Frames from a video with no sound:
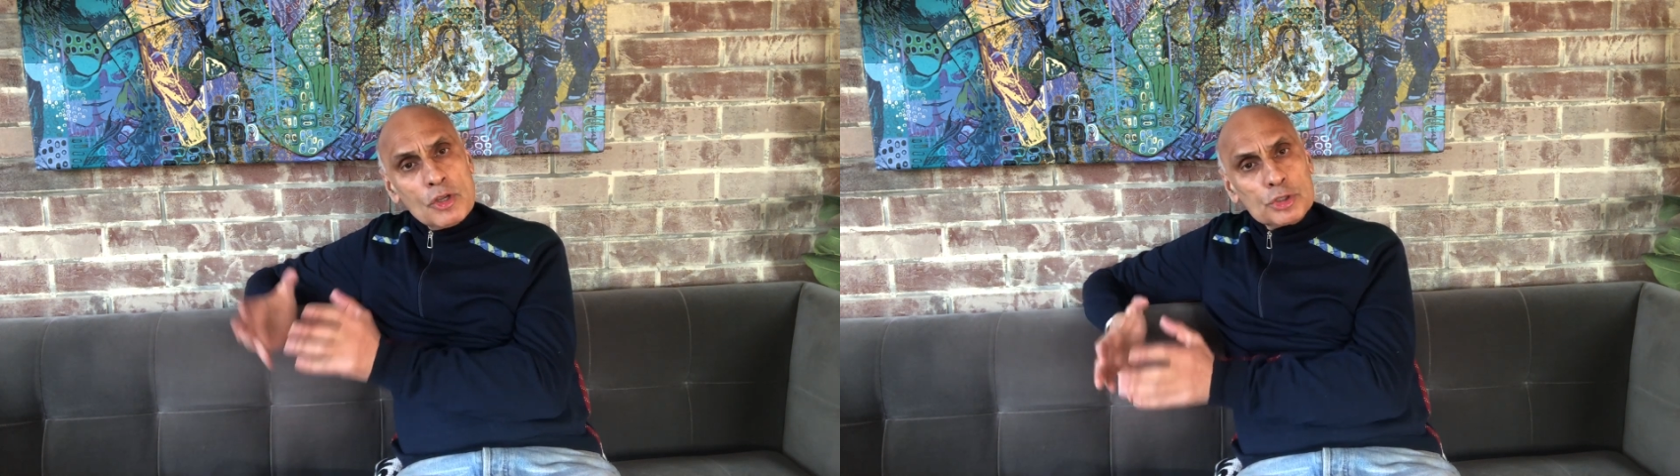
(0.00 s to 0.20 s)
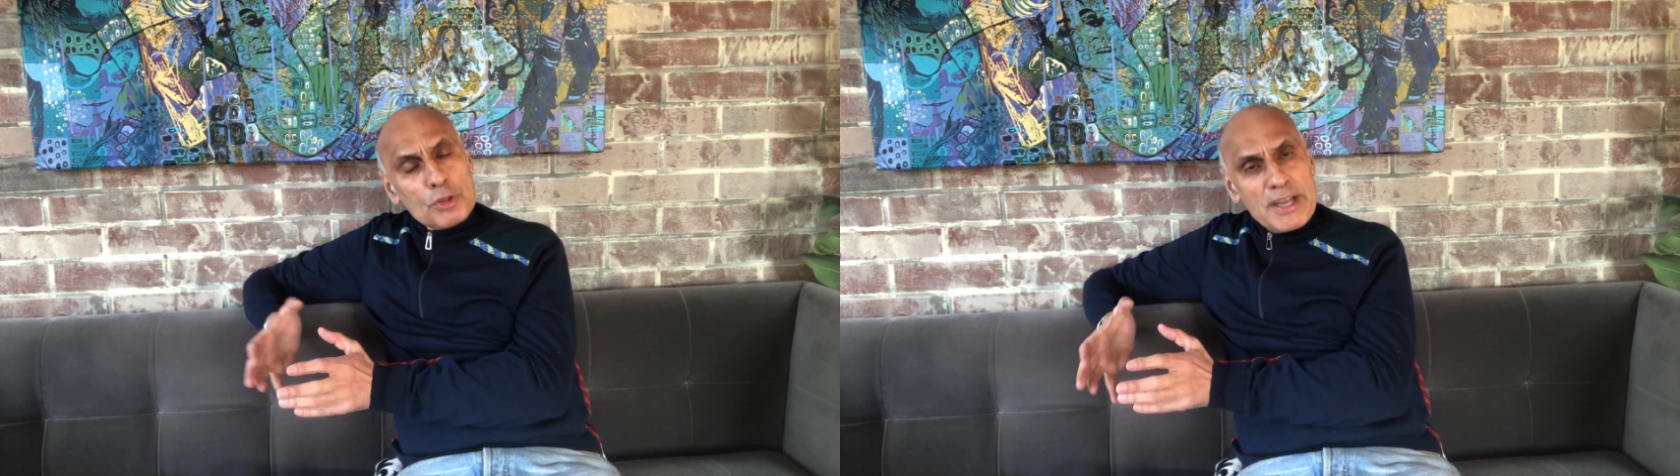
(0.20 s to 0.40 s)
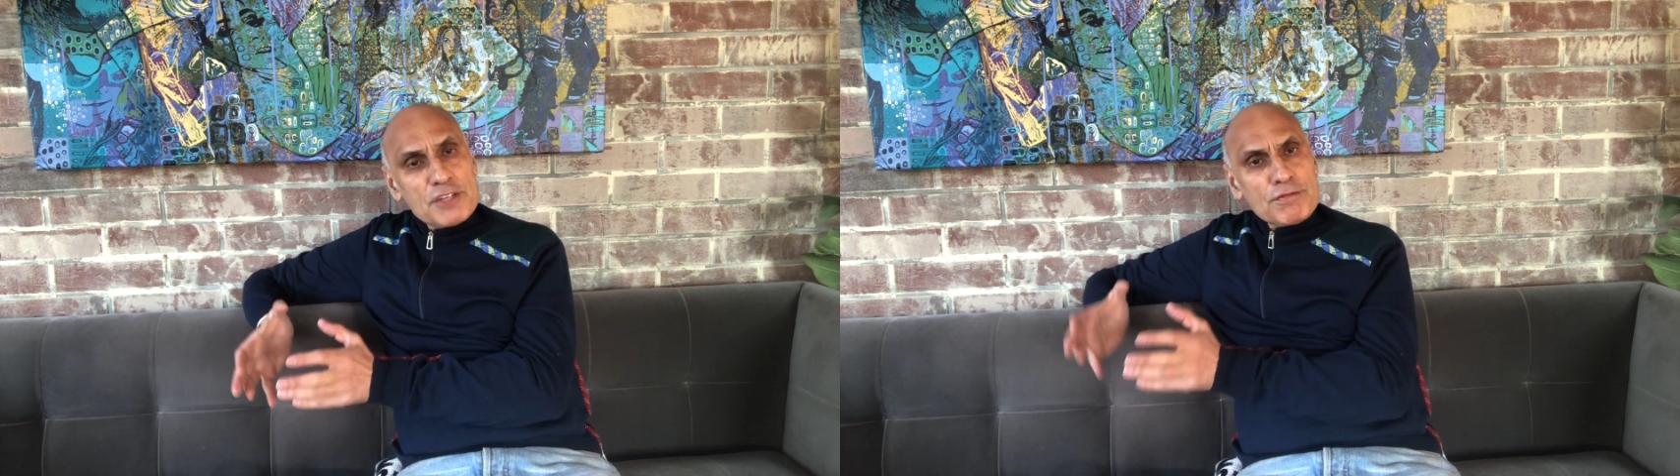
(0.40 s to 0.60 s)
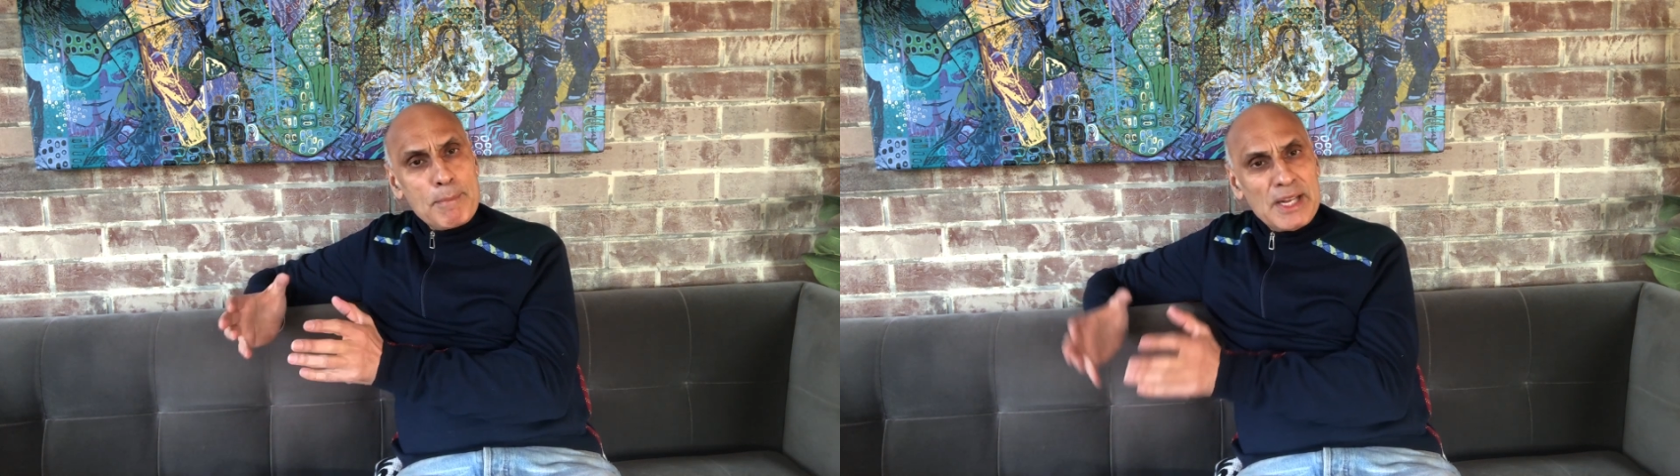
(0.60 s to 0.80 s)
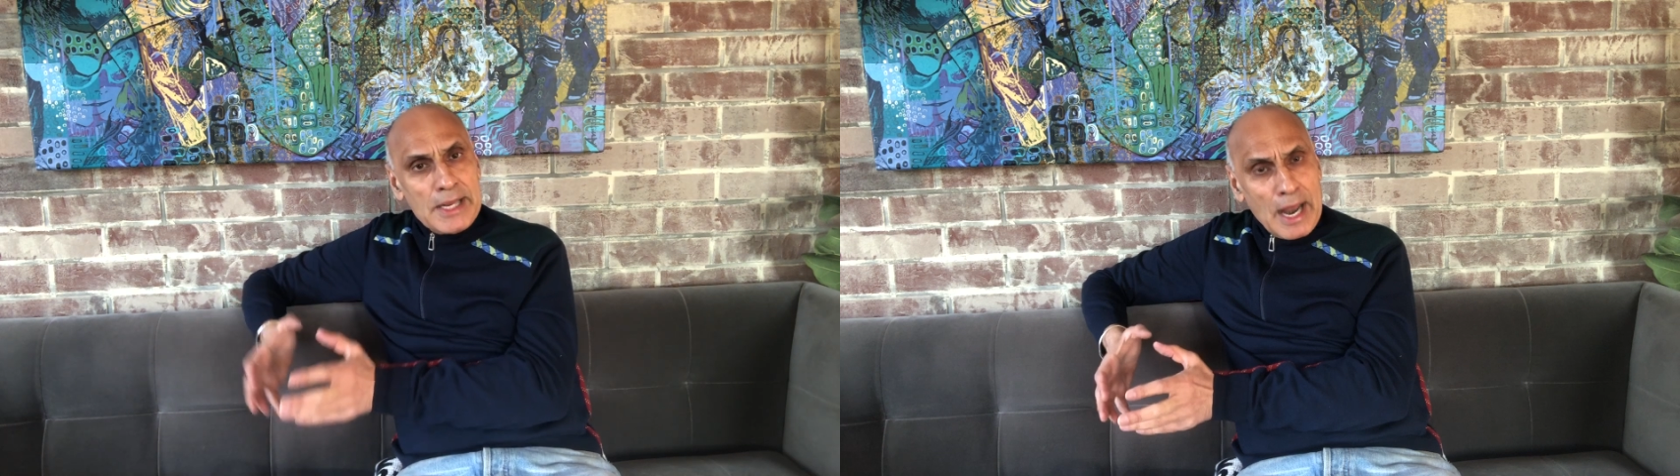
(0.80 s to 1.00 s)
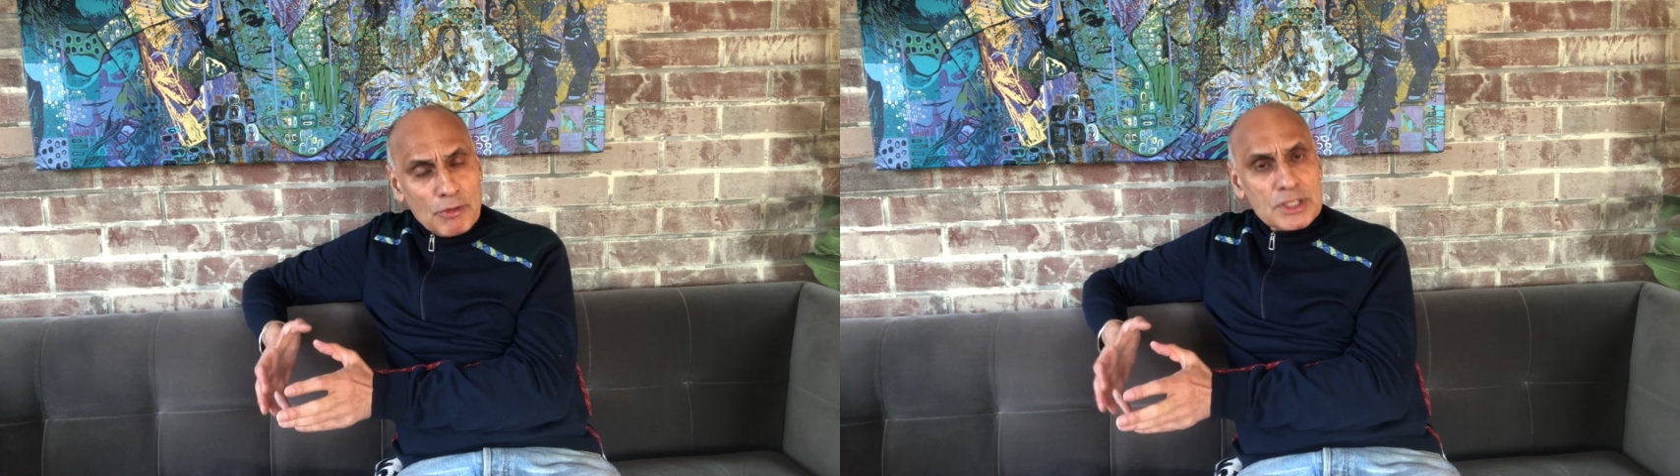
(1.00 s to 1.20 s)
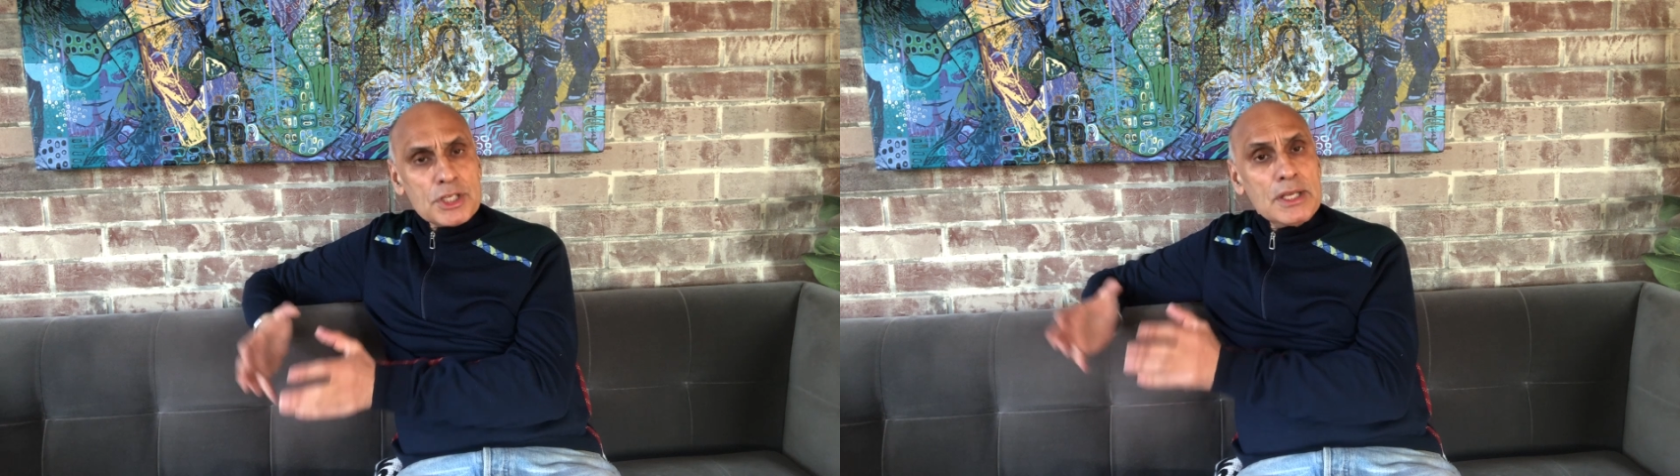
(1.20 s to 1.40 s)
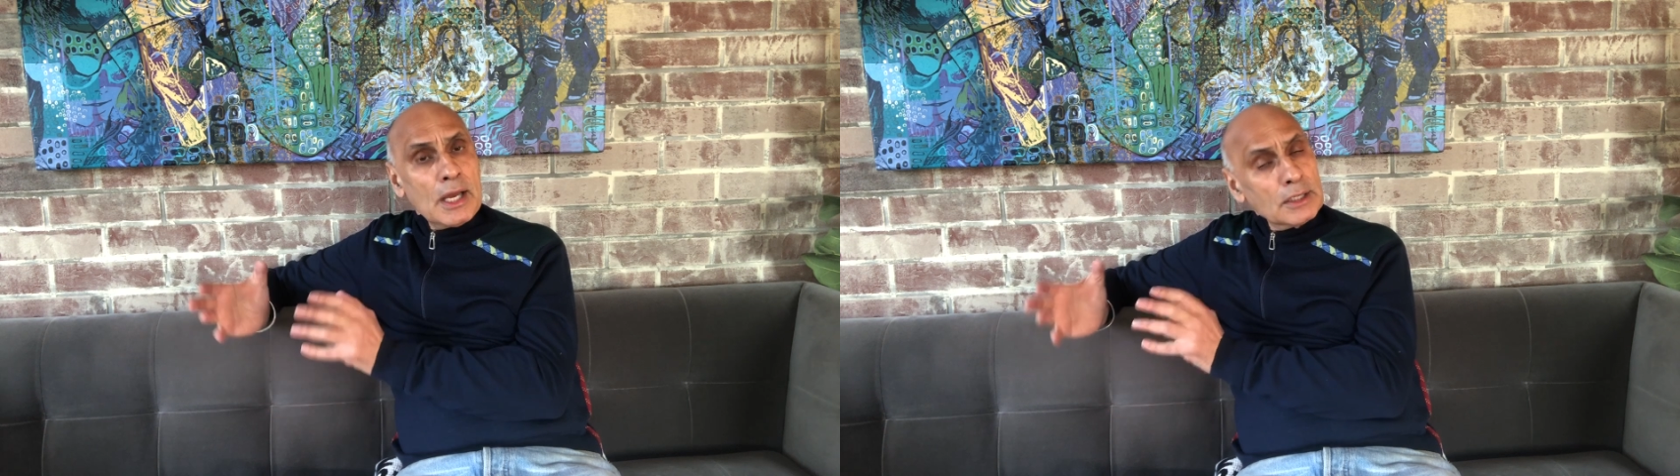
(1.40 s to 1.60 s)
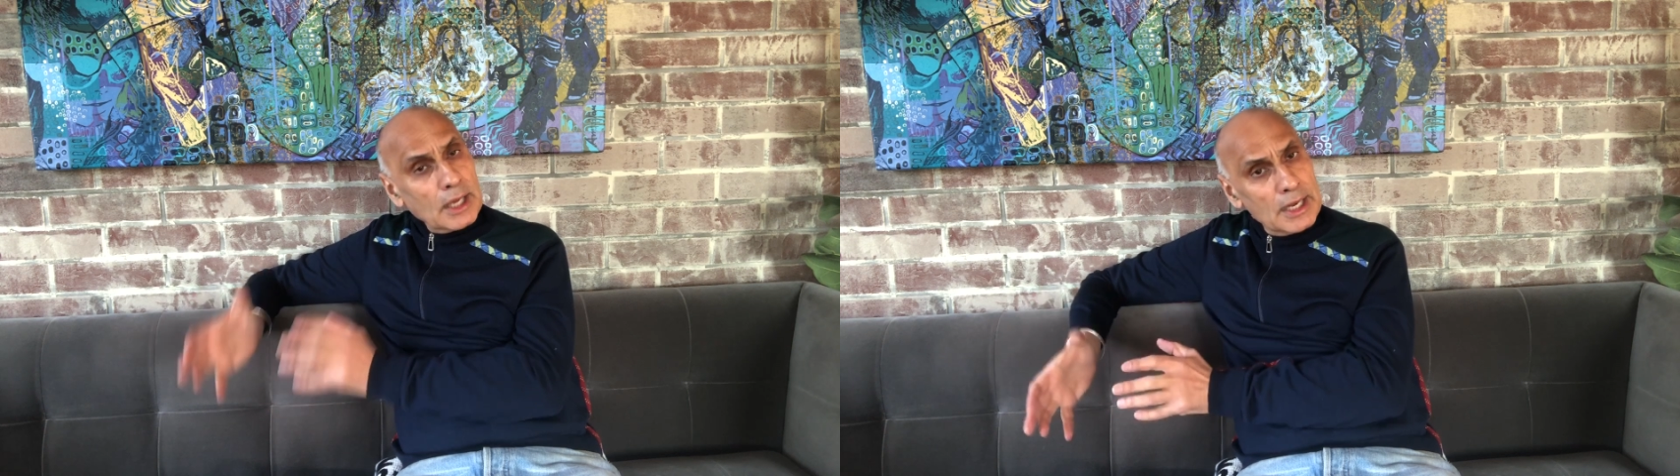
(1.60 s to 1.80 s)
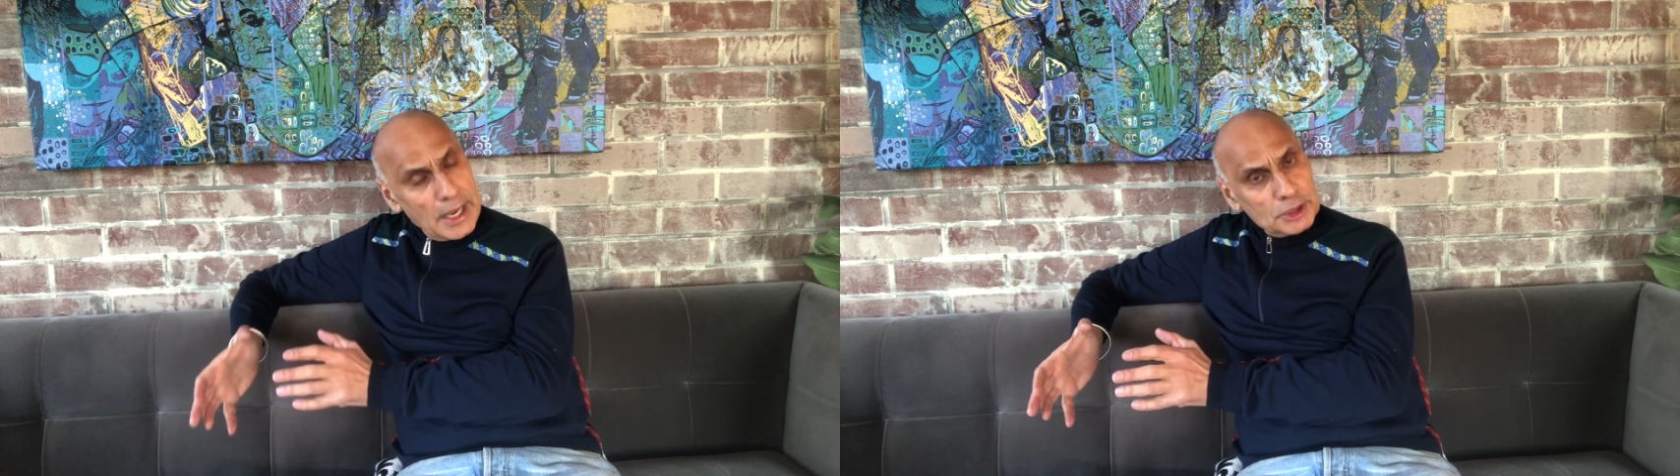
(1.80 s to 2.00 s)
create familiarity and
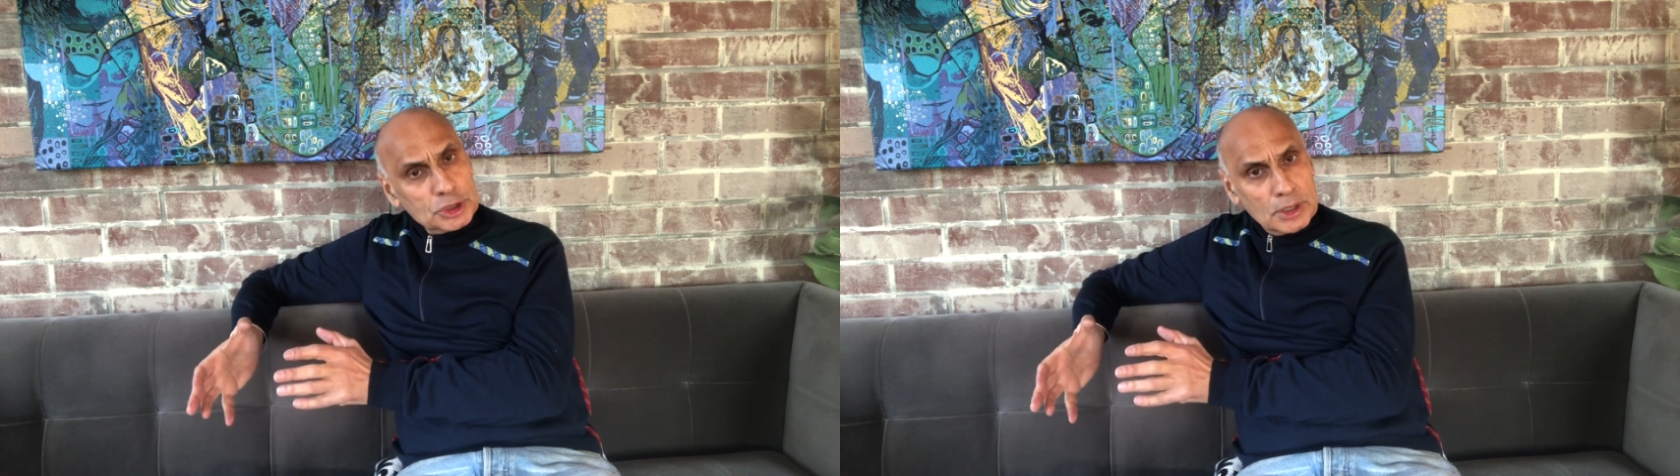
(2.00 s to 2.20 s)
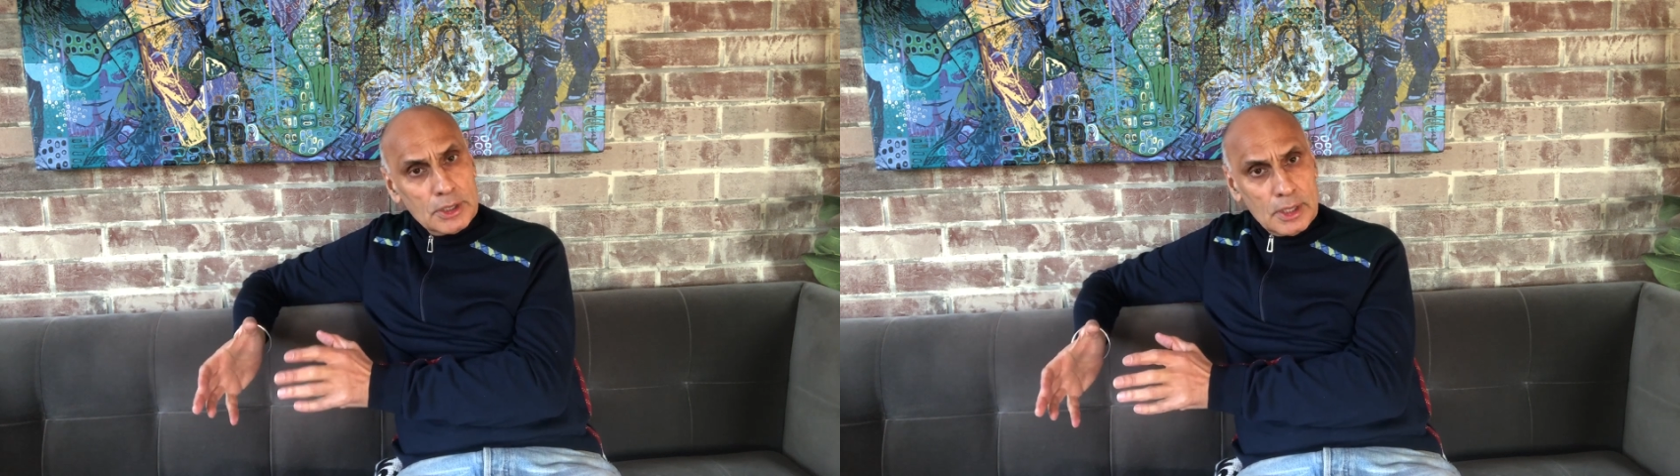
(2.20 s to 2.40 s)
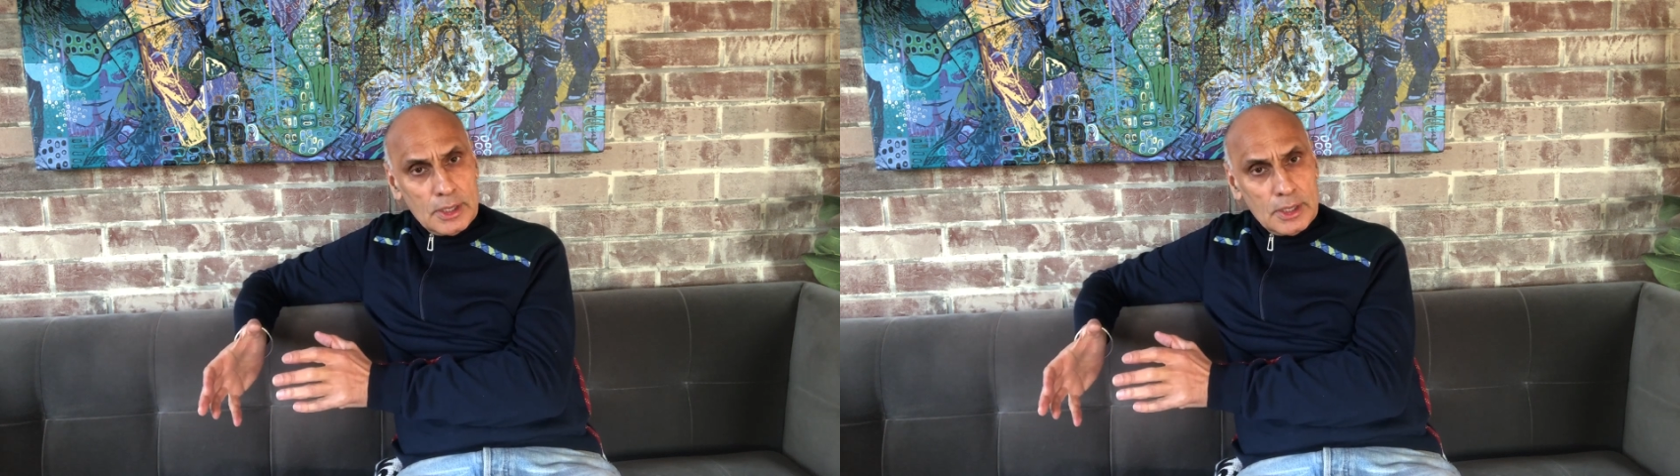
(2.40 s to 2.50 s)
connection,